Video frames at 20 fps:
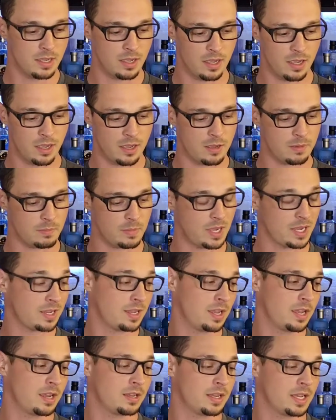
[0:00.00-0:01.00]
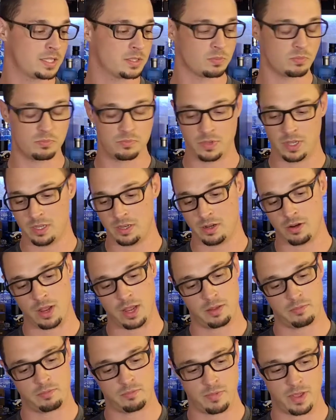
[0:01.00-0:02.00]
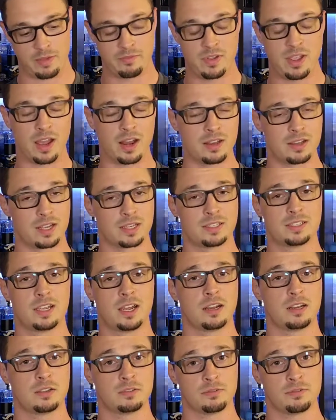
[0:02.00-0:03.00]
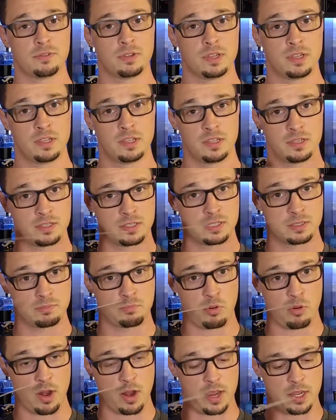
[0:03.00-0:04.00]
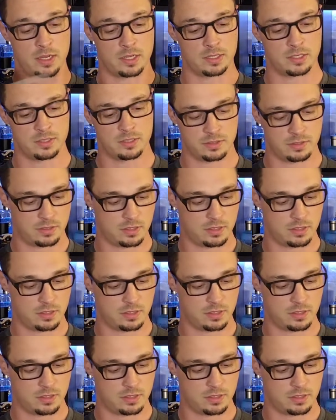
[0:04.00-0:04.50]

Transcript: Um, again, that's you know I I've got a ton of sprays,